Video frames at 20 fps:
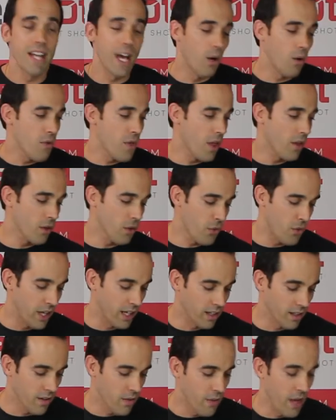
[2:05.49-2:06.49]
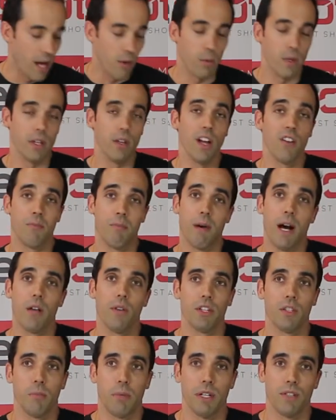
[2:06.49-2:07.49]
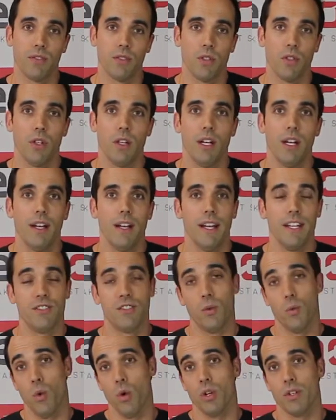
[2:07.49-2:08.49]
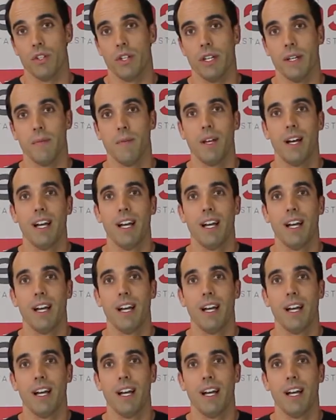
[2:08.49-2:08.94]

Now, the other thing that we love about this pistol is the warranty.